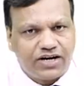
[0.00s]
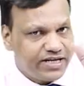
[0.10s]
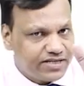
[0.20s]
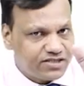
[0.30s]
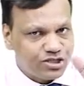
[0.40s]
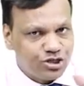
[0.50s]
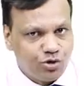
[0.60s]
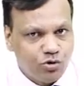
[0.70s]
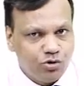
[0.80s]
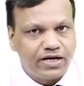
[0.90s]
clearance is
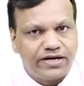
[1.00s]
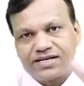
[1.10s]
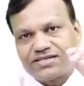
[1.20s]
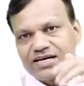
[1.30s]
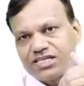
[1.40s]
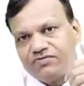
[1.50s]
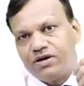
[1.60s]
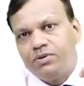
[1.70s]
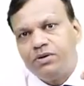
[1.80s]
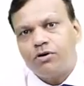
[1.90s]
low, the drug's action will
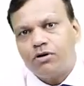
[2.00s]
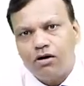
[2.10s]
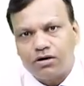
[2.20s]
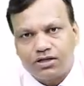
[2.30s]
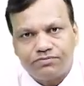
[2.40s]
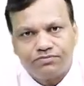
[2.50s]
be prolonged.